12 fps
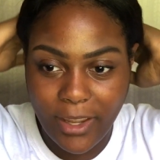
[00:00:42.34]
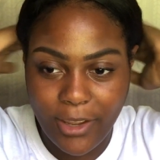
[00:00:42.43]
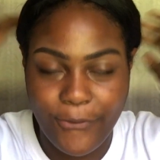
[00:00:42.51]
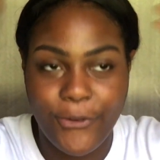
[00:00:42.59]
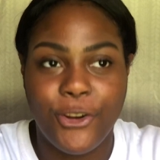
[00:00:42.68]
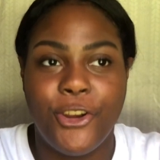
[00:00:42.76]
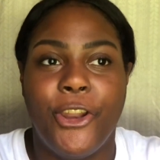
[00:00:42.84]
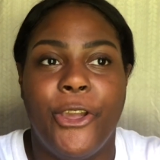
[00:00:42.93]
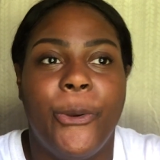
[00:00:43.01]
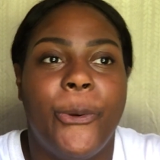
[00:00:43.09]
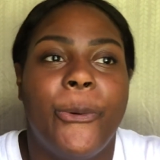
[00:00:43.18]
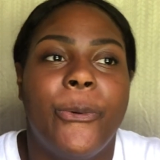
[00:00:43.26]
If you're
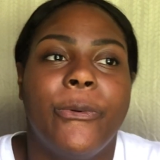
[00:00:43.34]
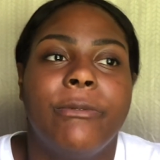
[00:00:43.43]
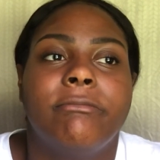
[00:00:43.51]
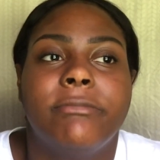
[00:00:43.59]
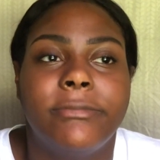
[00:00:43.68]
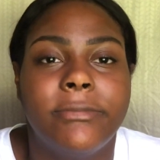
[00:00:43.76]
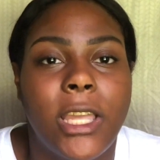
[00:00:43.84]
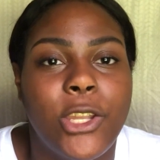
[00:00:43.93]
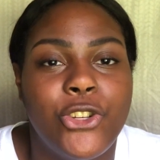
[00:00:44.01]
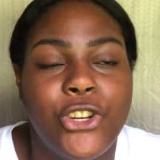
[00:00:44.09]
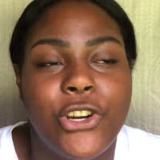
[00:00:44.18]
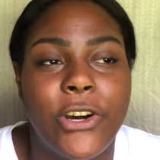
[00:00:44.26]
new,
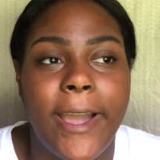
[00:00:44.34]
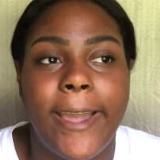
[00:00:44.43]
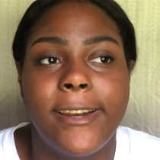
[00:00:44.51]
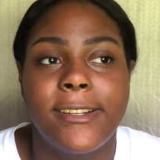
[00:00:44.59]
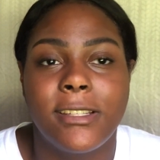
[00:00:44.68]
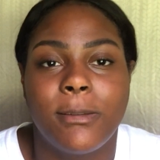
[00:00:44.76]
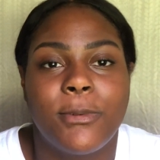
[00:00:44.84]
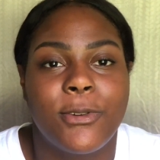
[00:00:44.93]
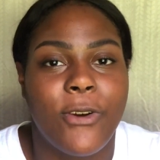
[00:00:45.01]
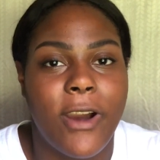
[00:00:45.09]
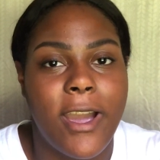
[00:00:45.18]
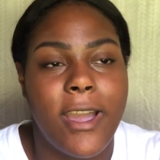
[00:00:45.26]
you should go ahead and
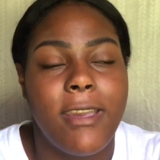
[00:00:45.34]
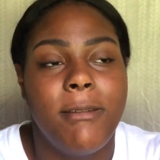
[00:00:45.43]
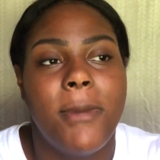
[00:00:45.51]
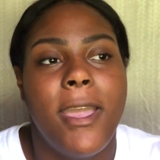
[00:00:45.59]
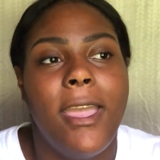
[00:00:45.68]
subscribe,